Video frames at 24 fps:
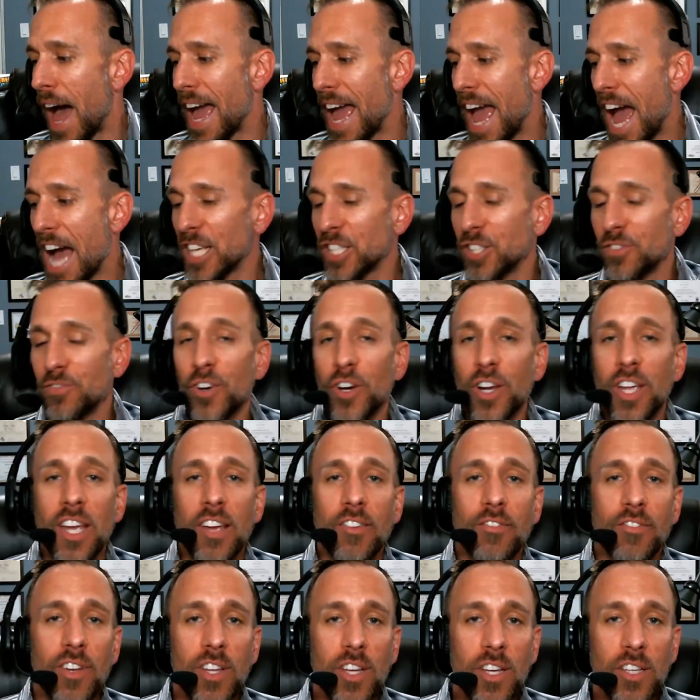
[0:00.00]
I ask
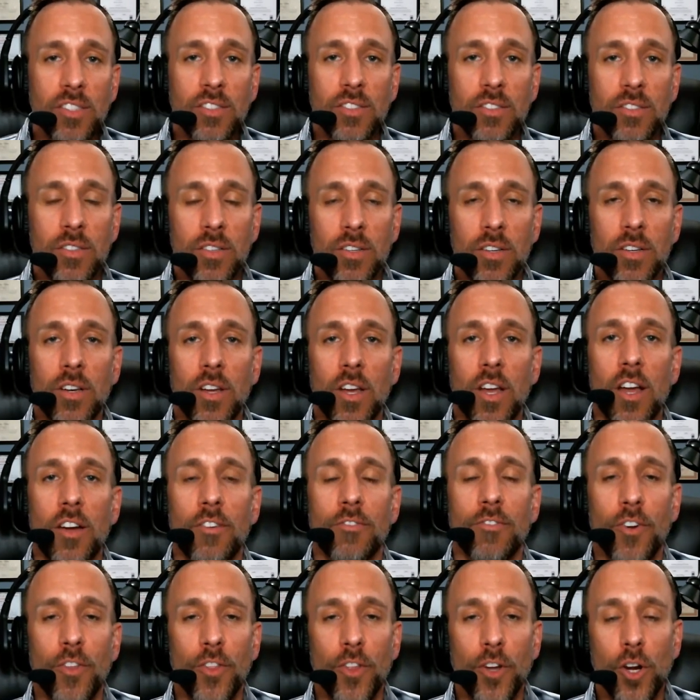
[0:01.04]
forgiveness
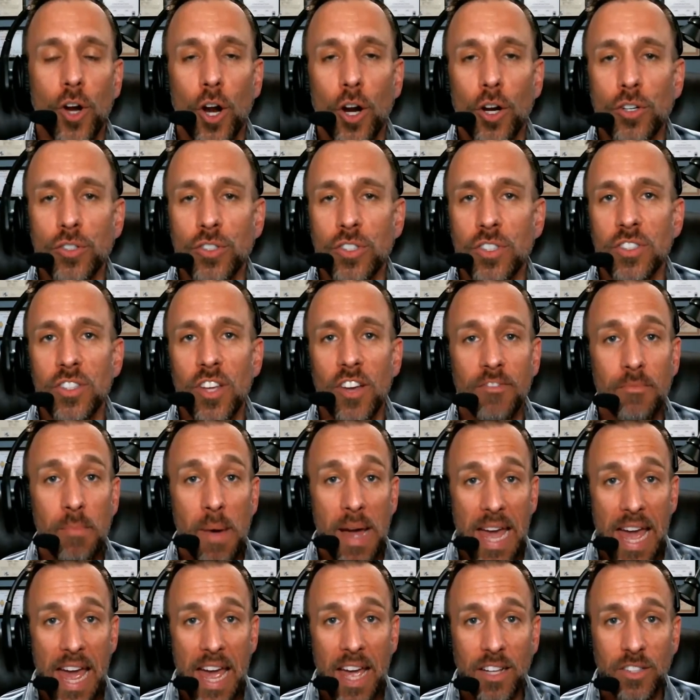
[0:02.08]
for the curses
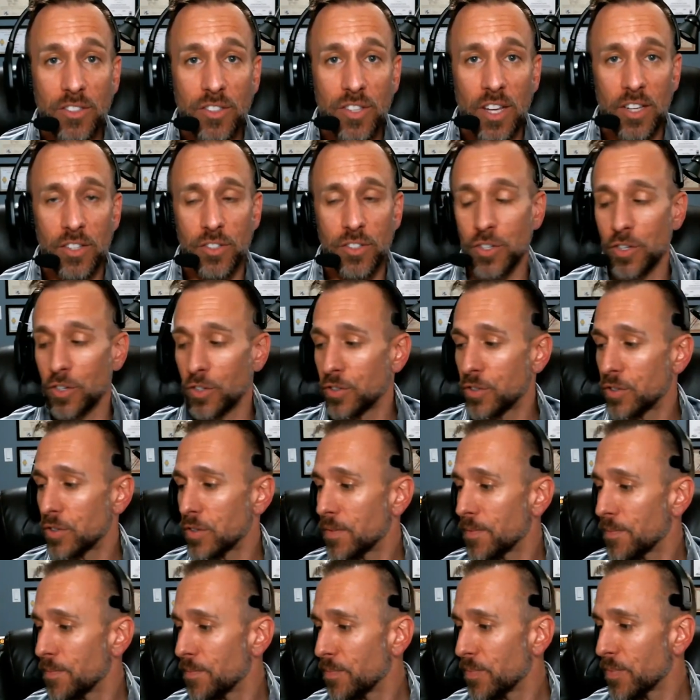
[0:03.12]
of my
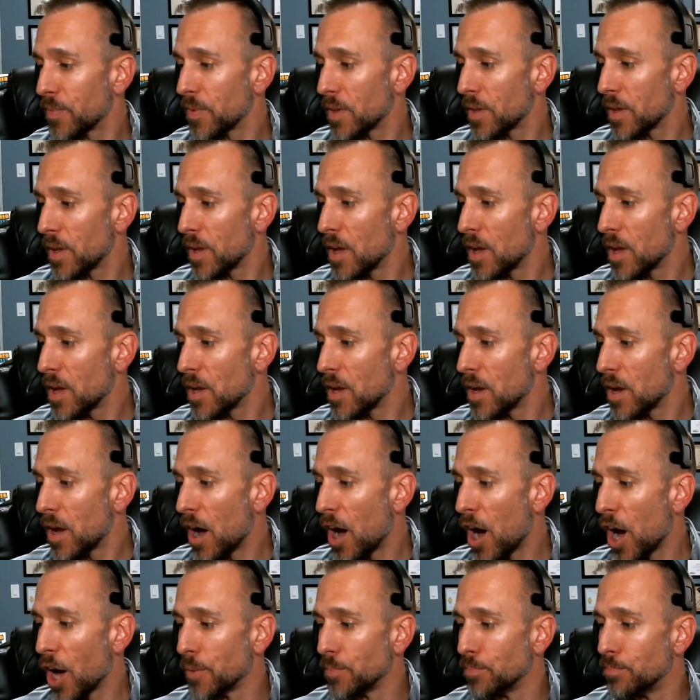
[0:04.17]
ancestors
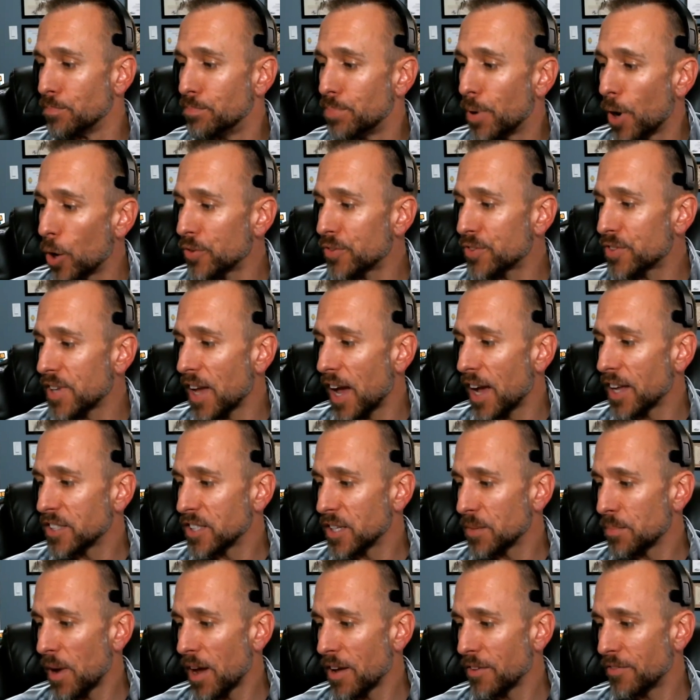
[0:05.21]
on both
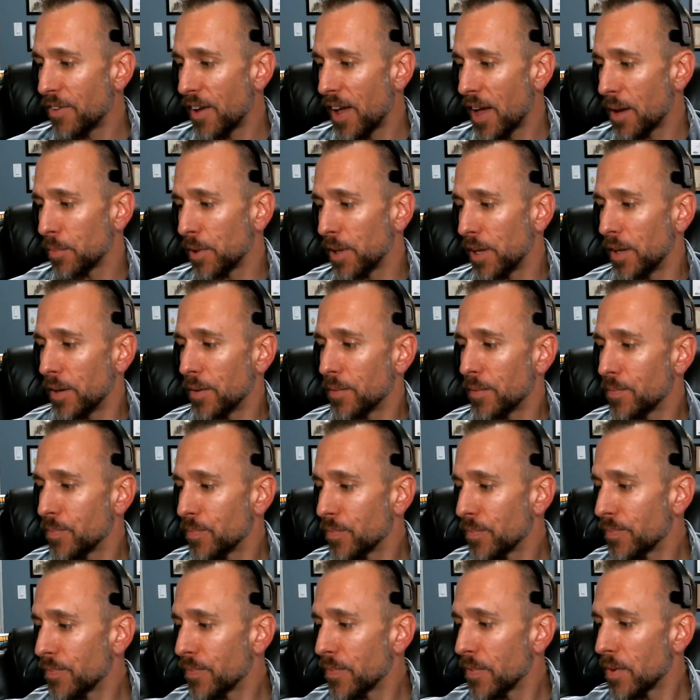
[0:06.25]
sides of my family,
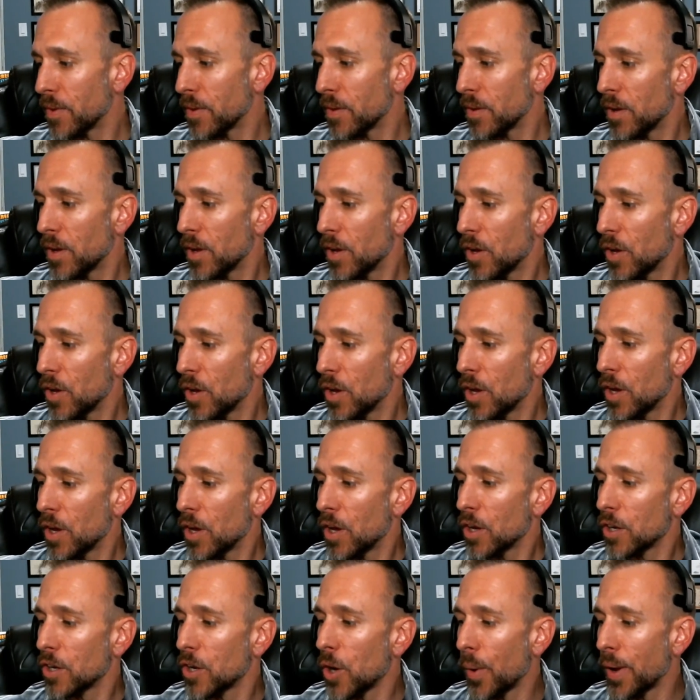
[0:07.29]

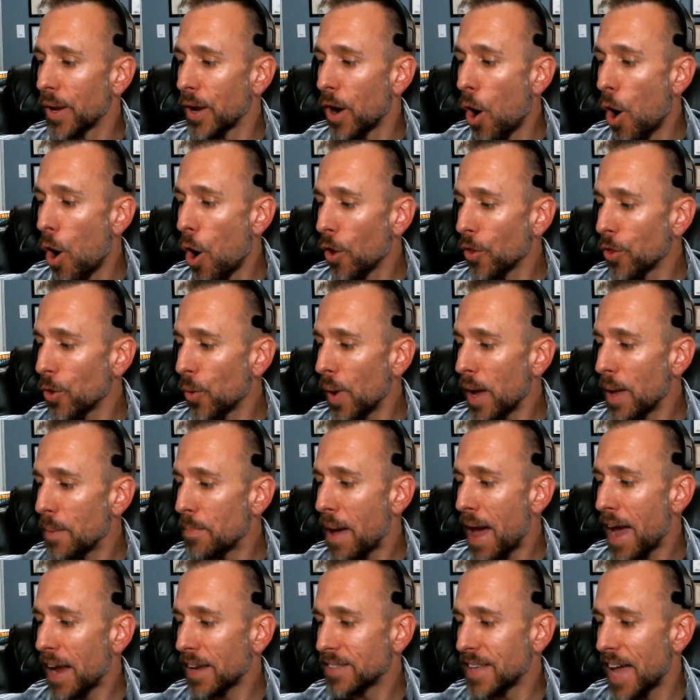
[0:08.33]
going all the
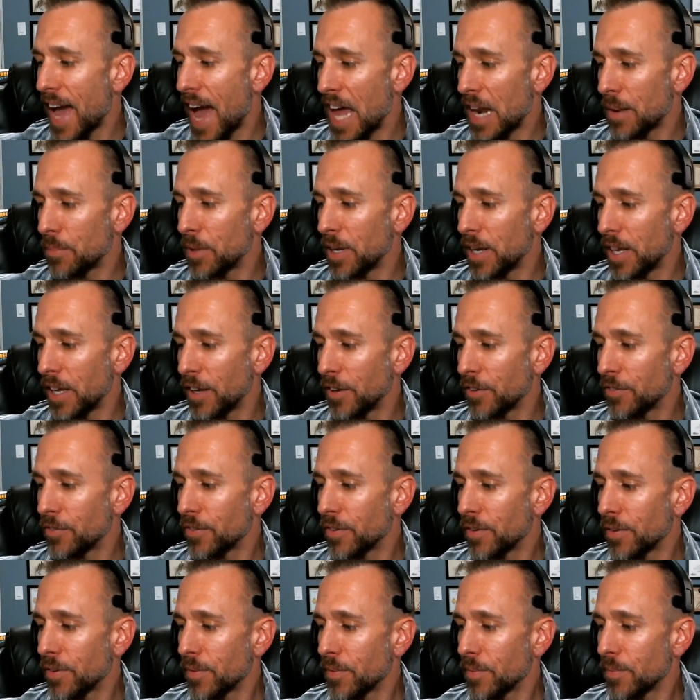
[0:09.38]
way back to Adam and
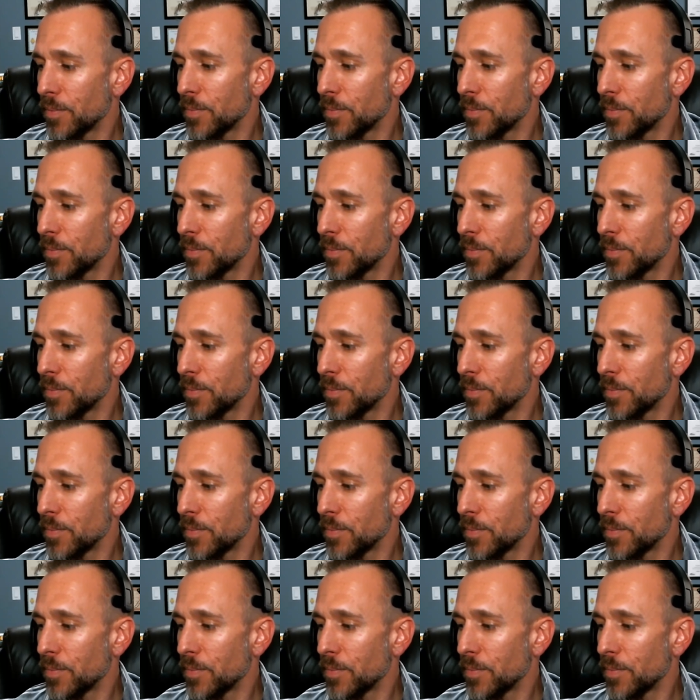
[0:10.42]
Eve.